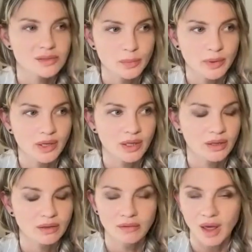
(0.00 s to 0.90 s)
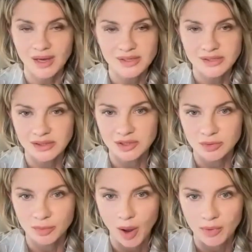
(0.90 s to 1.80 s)
to be an excellent
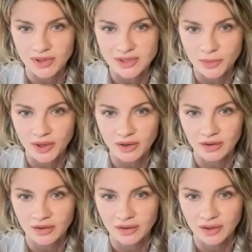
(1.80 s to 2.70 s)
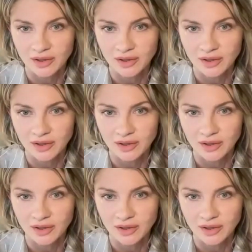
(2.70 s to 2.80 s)
public speaker,